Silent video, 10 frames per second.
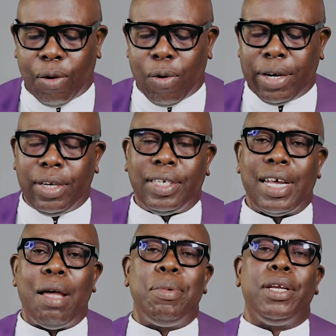were
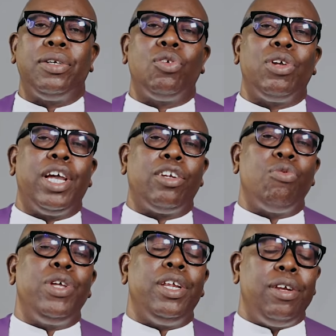determined to get
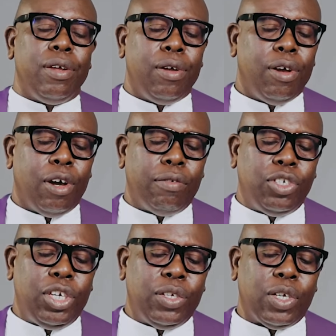rid of
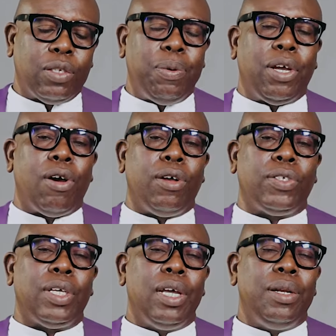Jesus
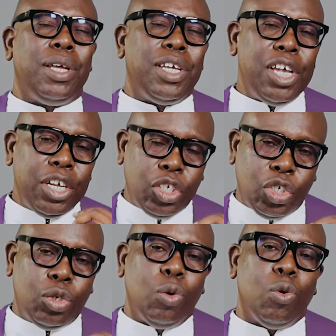because the
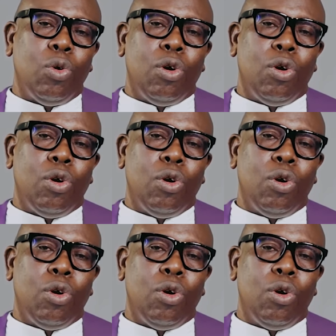issue